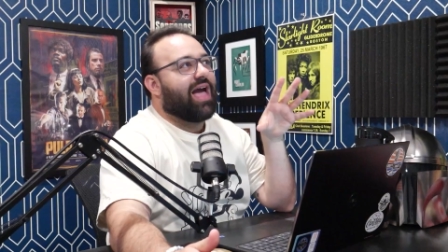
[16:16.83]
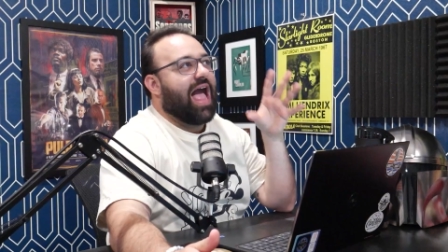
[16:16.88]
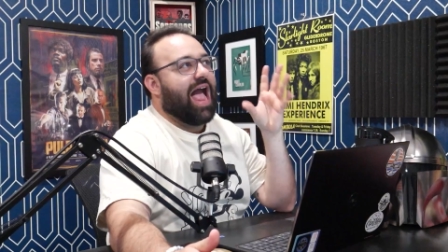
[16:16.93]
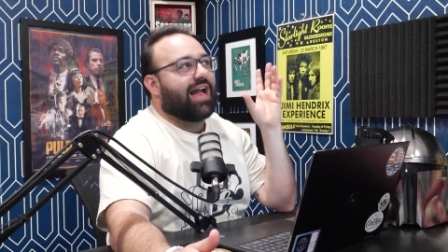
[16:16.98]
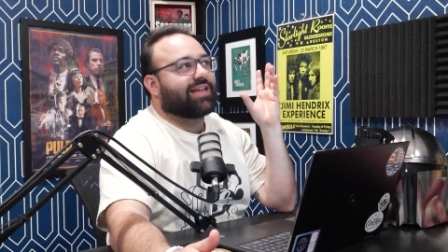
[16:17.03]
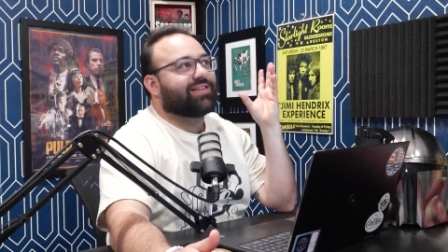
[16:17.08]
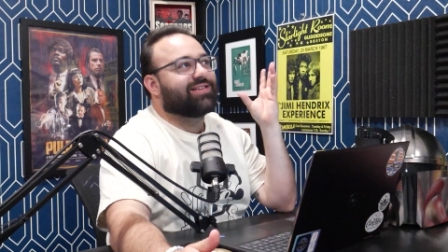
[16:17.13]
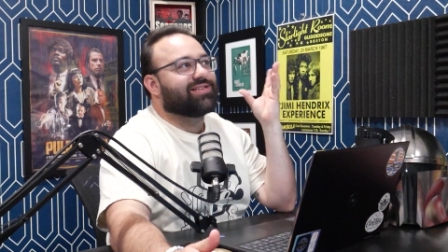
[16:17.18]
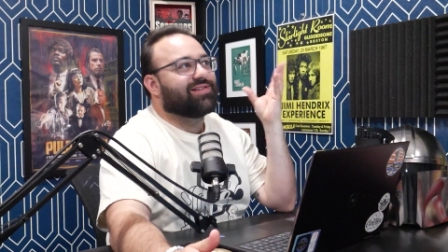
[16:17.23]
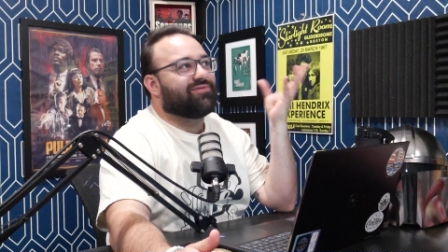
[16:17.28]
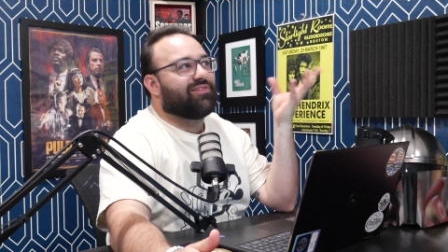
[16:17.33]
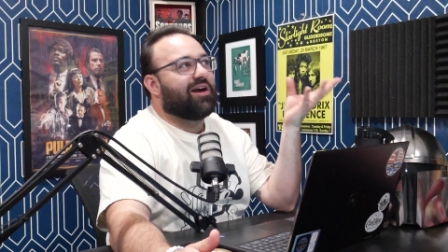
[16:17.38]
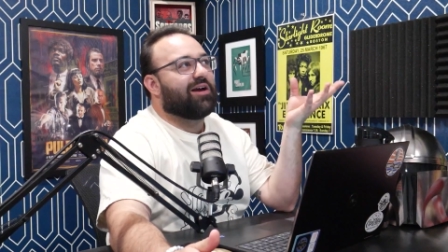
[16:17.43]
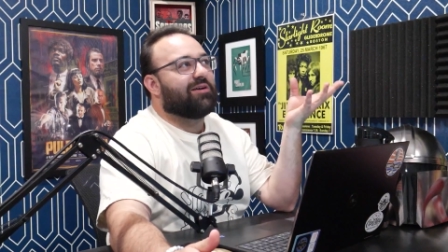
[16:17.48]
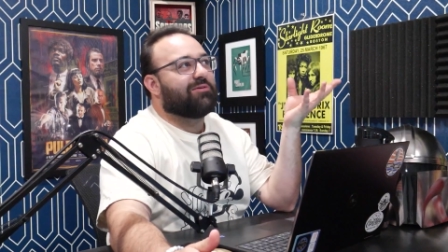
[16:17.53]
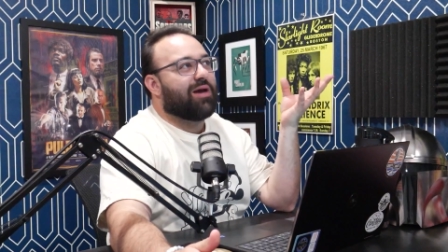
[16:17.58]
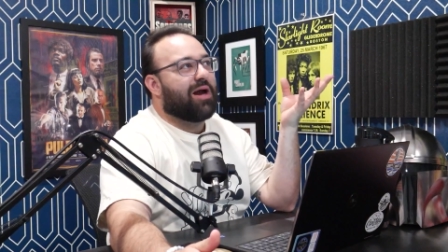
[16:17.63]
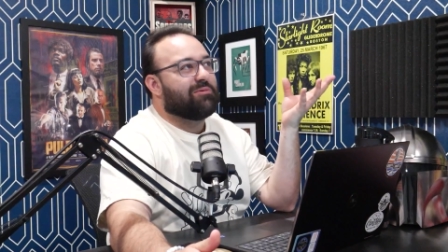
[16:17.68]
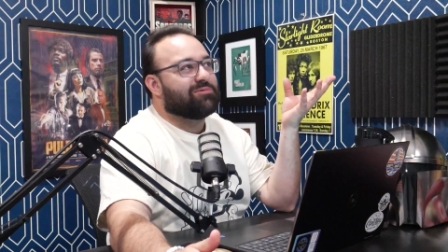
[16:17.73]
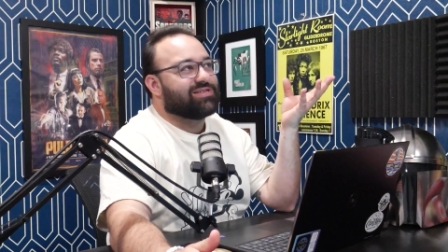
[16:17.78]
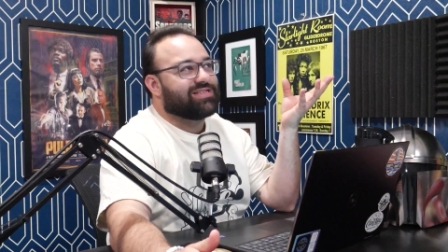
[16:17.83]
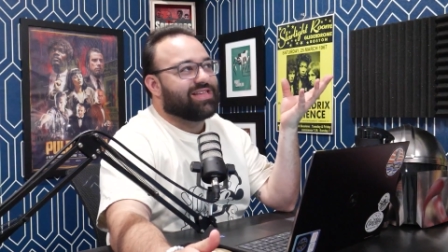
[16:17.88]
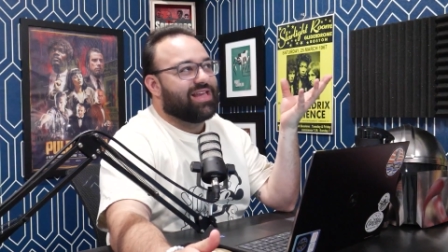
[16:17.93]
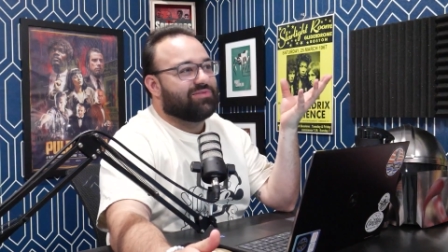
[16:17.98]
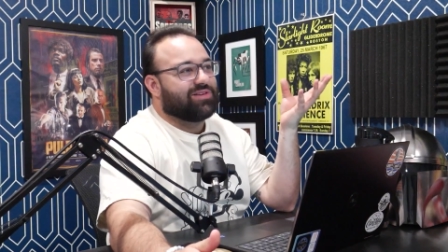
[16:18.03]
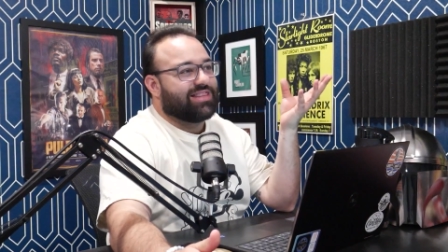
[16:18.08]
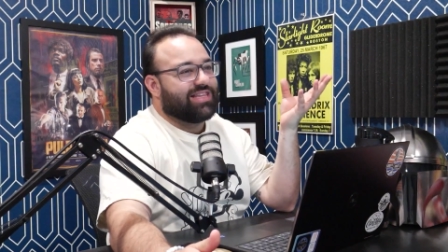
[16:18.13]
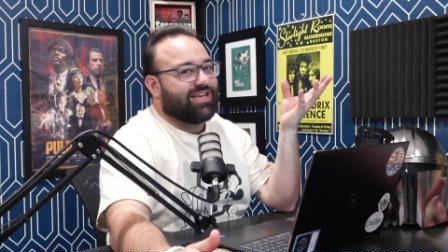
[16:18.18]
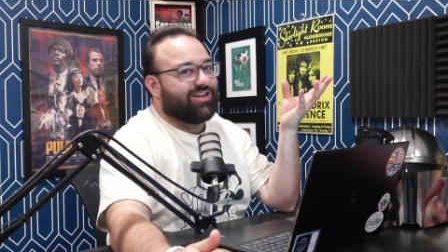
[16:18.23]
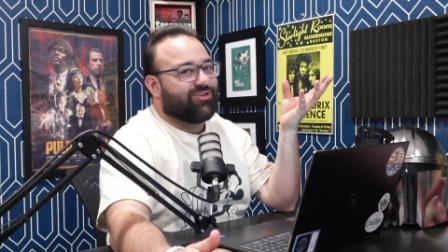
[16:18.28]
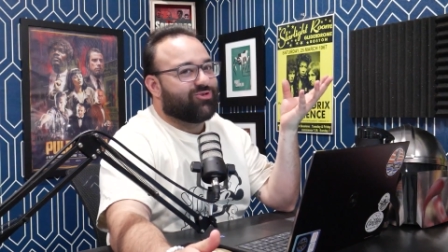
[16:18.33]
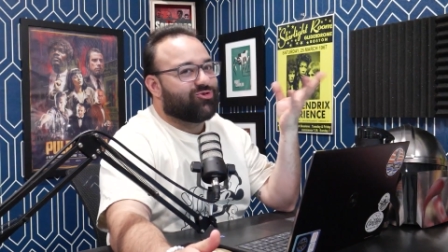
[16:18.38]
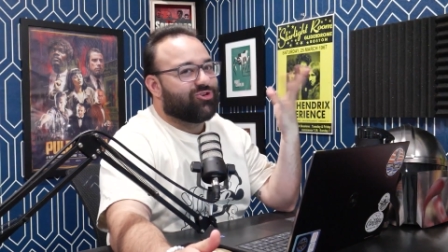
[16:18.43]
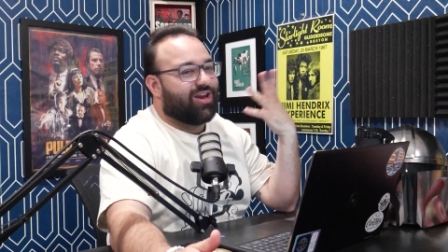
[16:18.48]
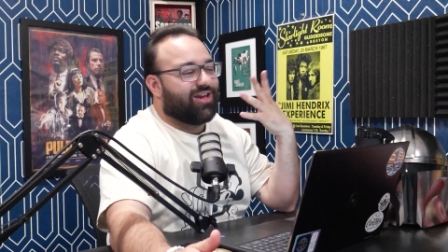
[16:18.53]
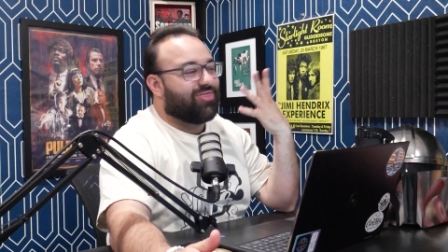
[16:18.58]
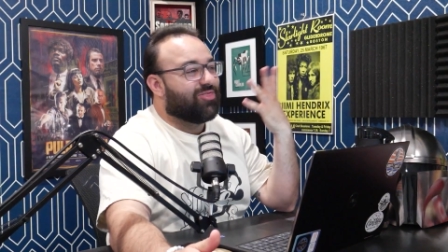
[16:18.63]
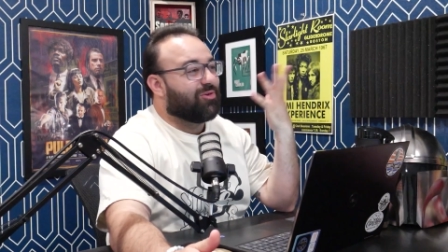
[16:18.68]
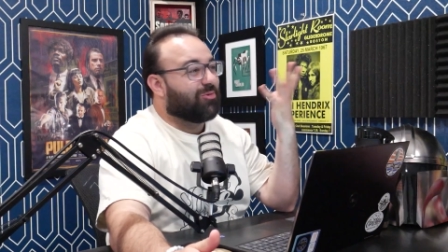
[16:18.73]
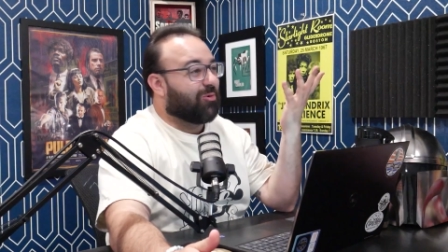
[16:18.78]
act as if I was David Leitch
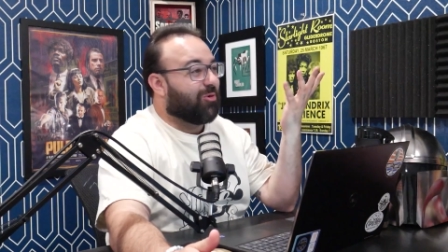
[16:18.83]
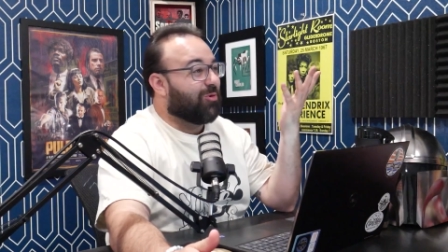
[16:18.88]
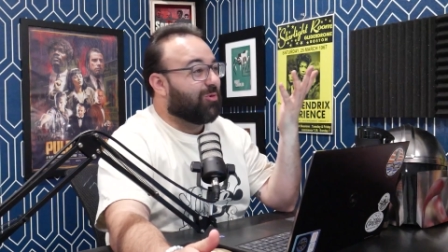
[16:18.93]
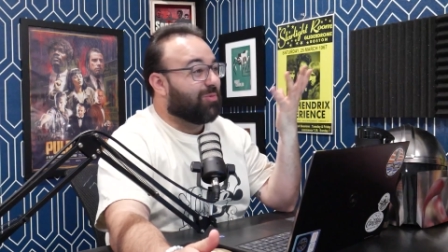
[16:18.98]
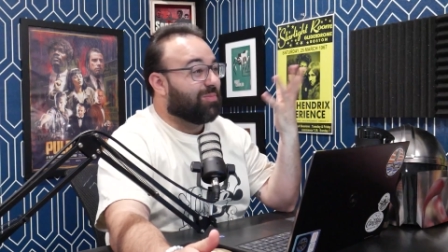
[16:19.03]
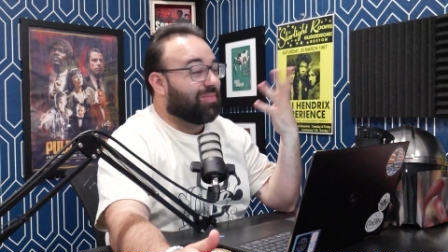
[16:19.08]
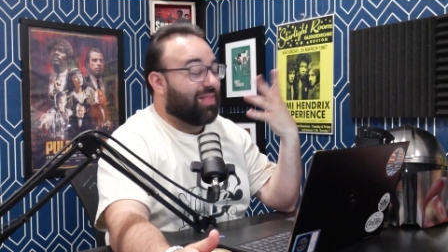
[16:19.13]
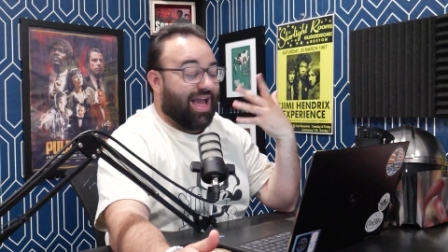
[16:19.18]
in the room.